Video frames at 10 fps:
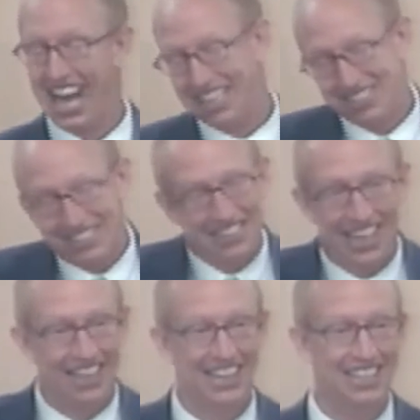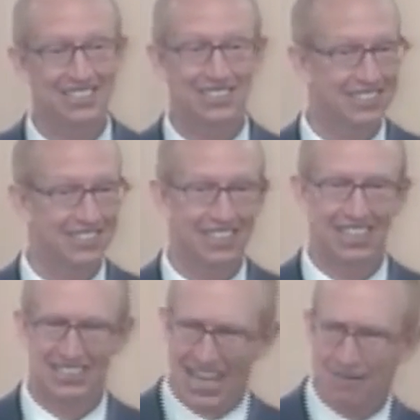I, just, that's just, uh,
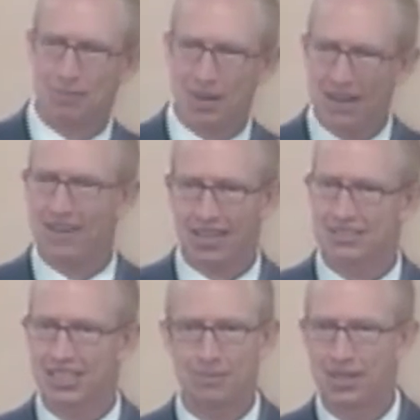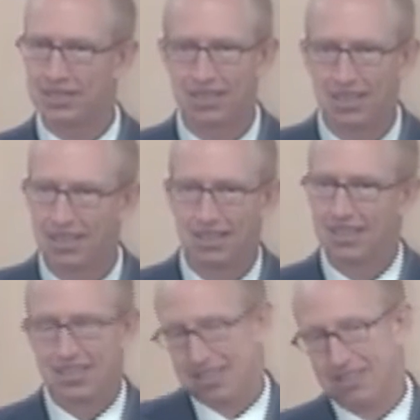it's kind of a paradox there, but
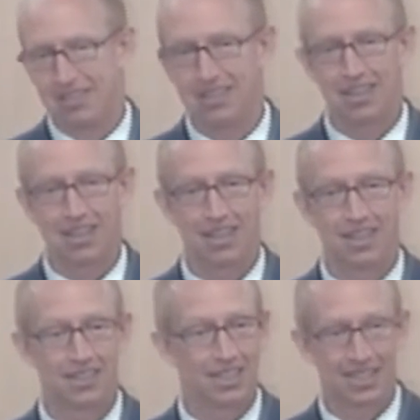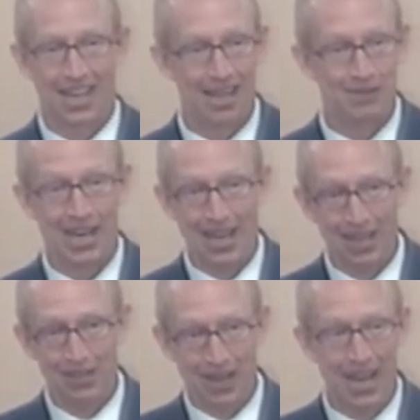uh, I mean,
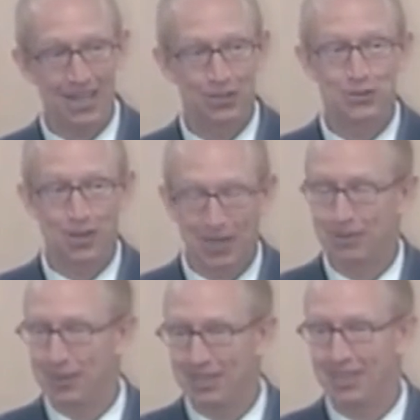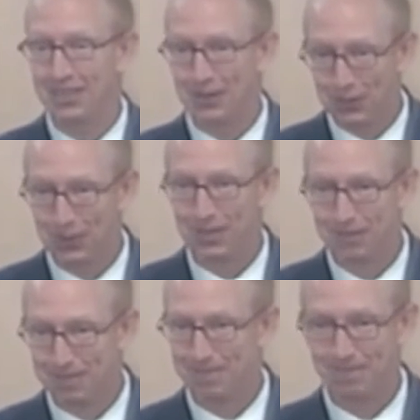I, I, you talk about depending on the Lord.
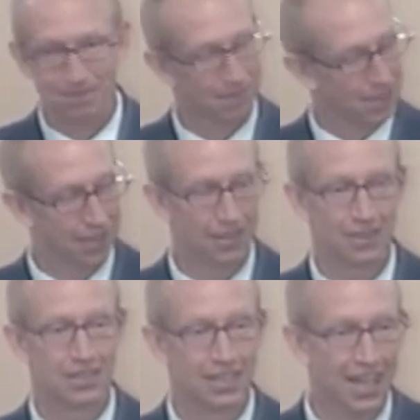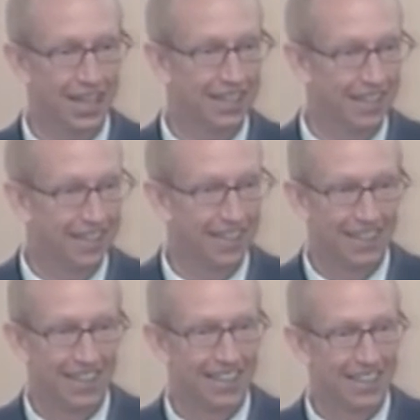Good night.
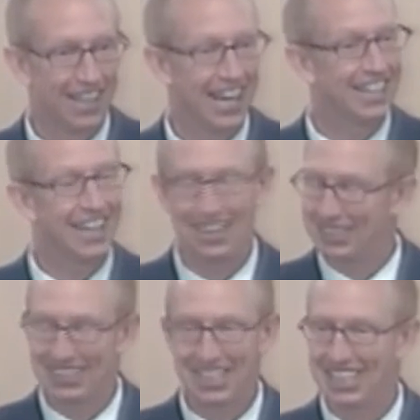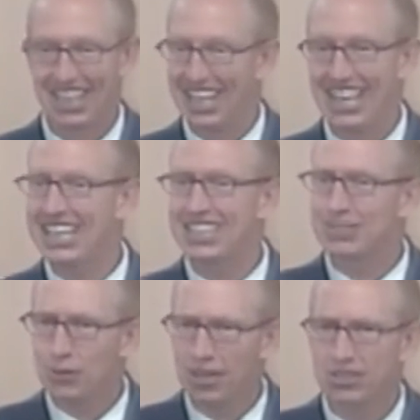And it gets
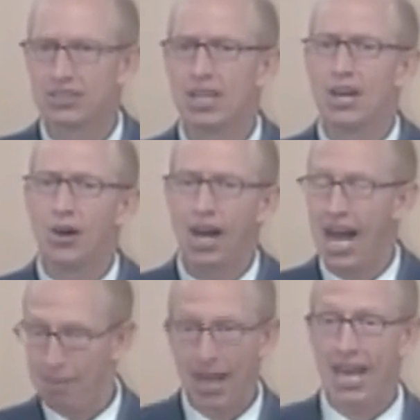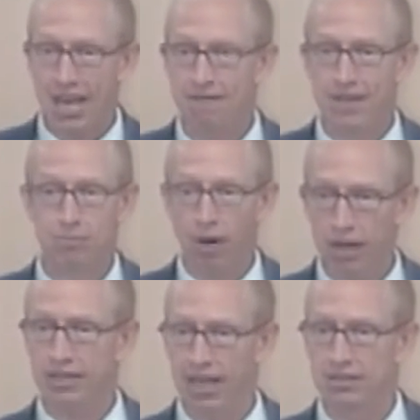worse. I'm an AFN
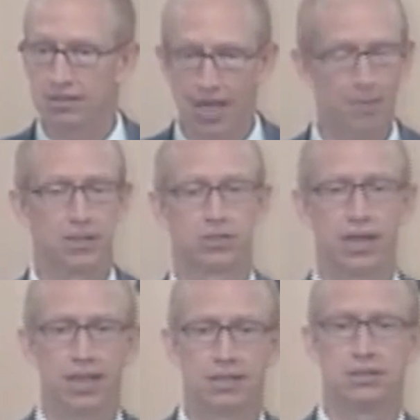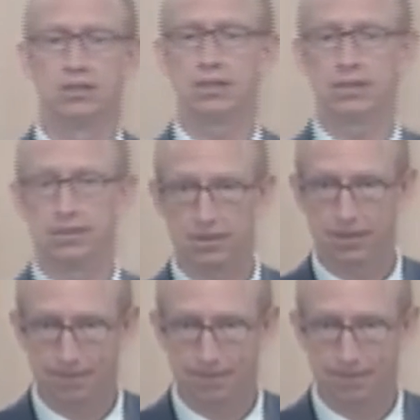broadcaster, I'm a trained journalist